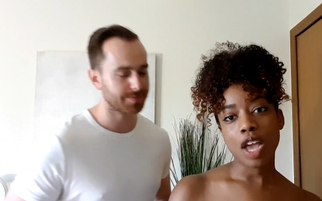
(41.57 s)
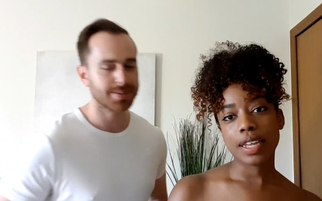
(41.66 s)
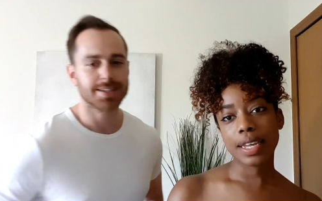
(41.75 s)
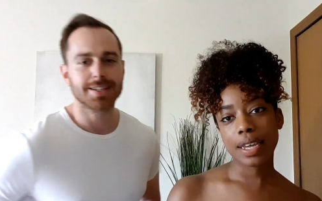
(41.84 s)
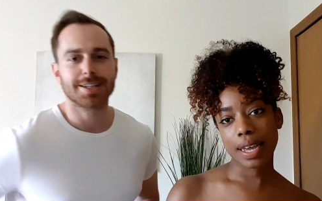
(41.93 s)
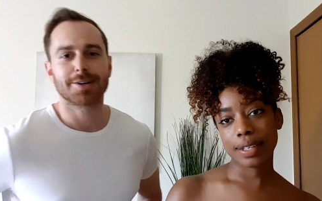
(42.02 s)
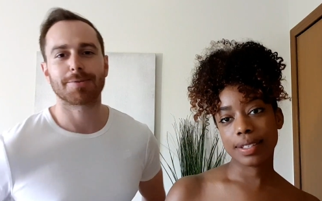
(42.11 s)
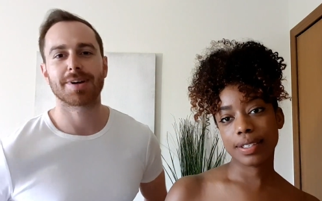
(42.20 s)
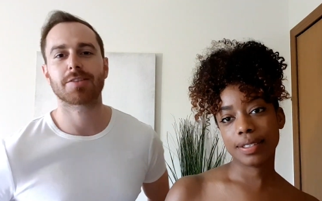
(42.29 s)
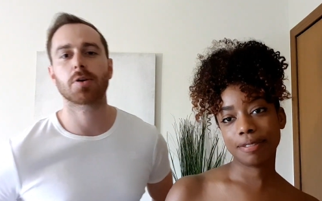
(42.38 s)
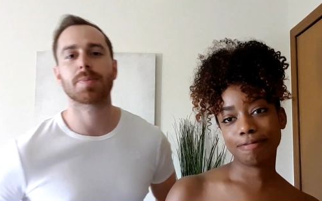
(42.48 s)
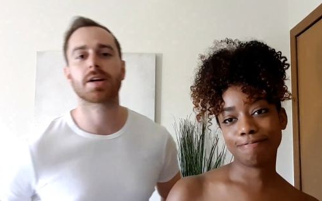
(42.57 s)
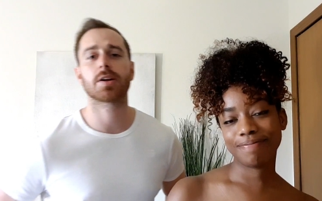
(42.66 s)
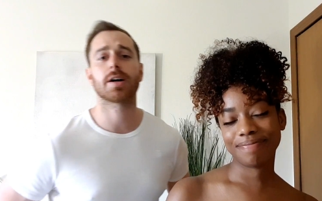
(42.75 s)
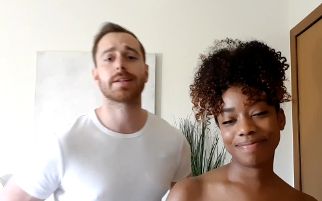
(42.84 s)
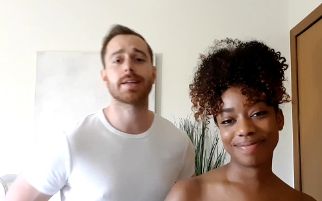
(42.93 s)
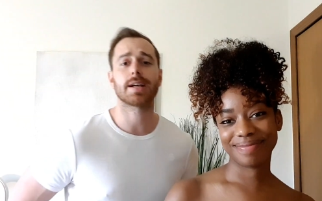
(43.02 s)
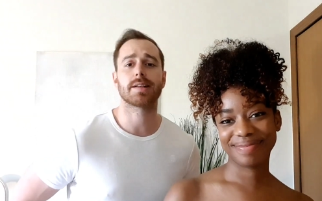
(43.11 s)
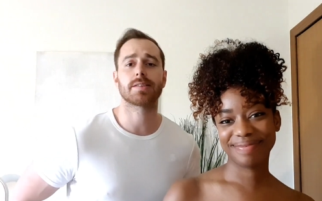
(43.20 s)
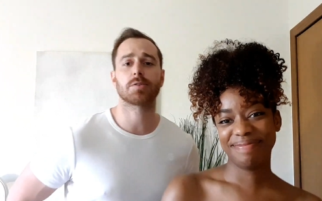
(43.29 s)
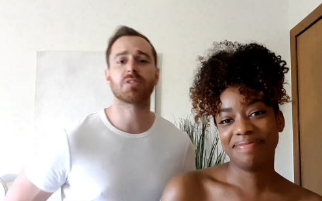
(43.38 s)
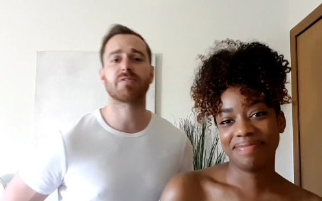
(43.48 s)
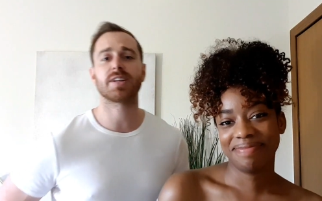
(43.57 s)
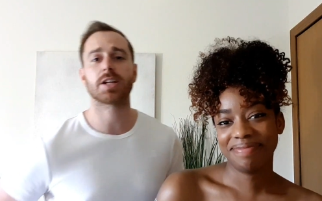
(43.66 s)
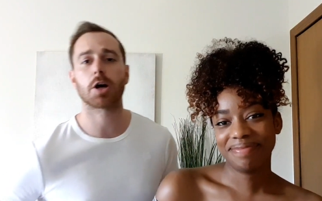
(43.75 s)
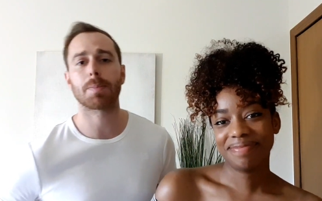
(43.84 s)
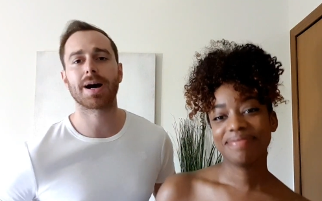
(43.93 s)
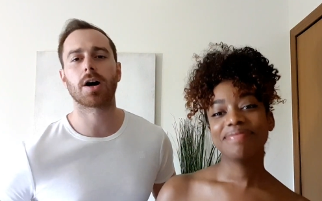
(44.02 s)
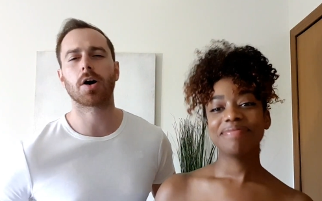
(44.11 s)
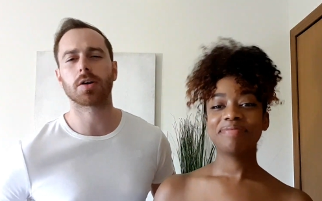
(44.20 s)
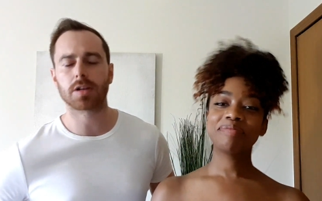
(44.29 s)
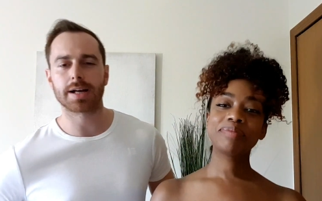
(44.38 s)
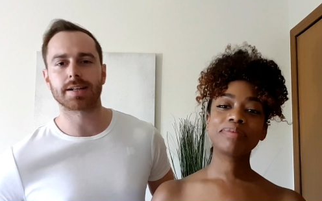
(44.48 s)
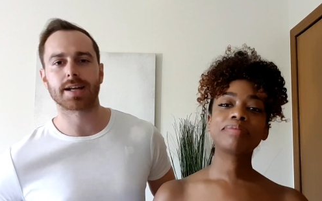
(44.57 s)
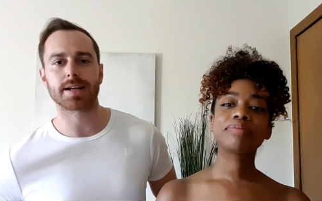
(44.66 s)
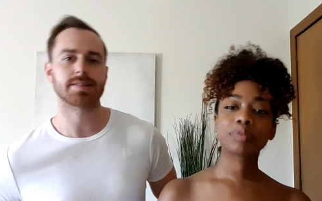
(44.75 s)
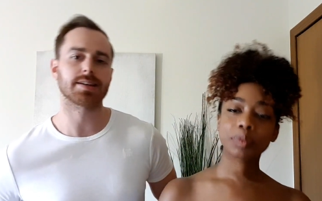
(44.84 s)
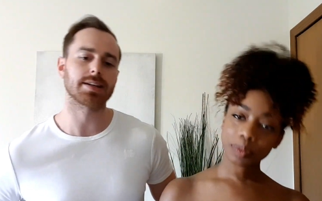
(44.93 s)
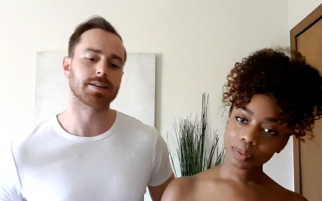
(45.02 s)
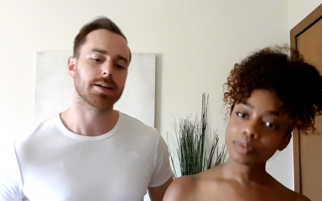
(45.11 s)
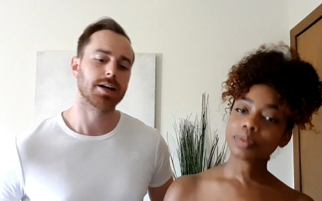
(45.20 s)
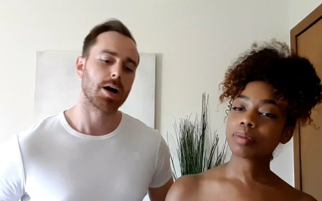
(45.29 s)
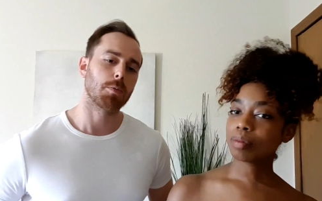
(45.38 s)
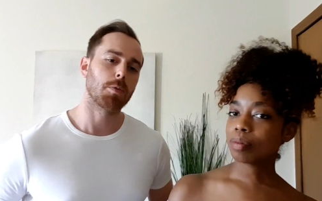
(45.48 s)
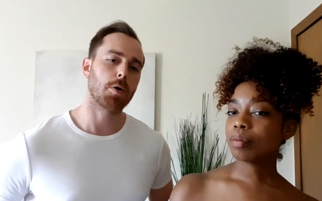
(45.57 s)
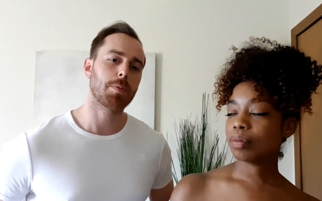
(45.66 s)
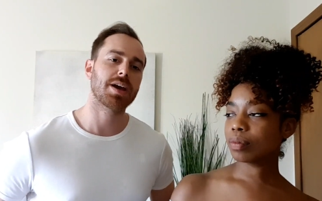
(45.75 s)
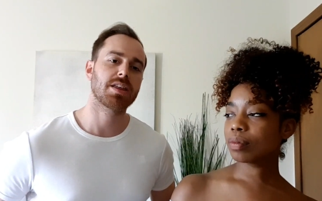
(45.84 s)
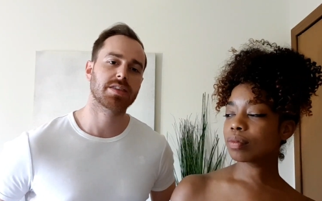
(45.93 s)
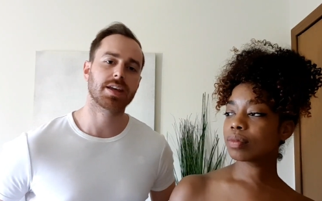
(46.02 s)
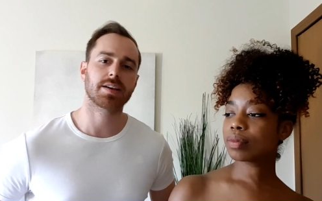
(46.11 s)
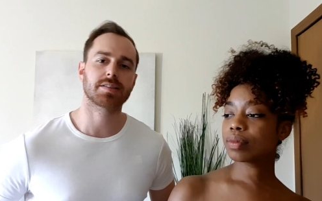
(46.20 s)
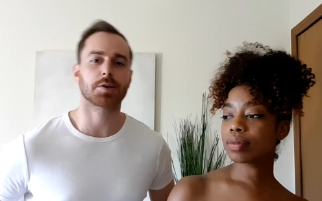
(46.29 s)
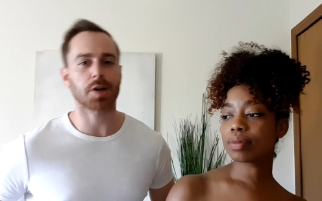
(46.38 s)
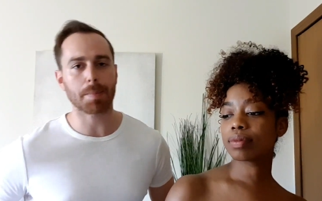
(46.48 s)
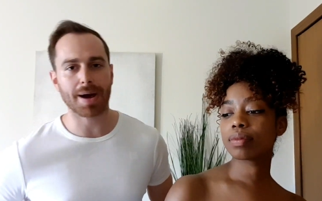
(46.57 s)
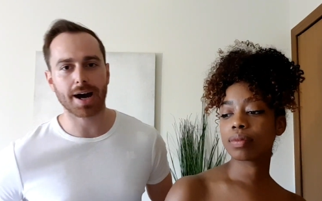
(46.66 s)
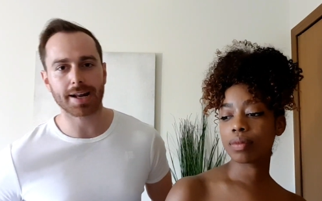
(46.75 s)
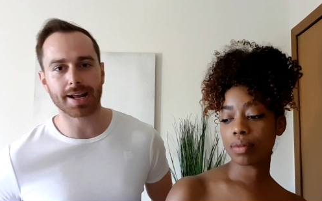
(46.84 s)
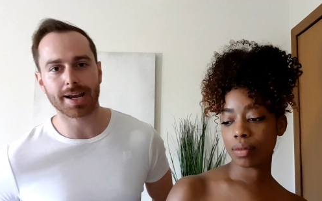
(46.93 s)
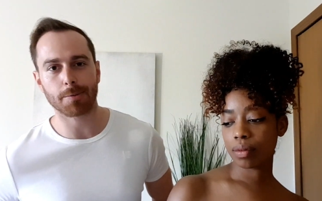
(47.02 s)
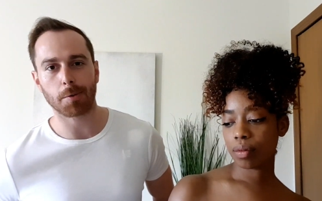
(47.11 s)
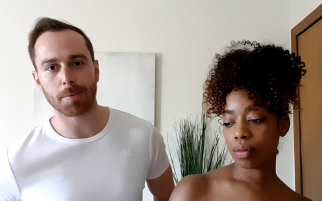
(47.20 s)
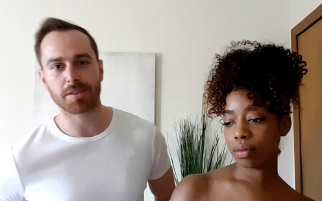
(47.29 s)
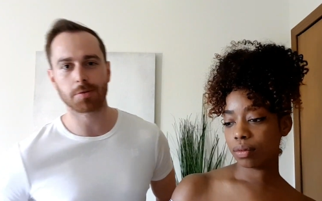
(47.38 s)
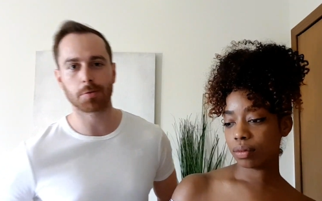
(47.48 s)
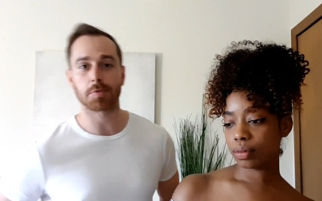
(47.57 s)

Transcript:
Speaker 1: Yes. We thought it'd be a good idea to do a video about online dating, what we think's good about it, what we thought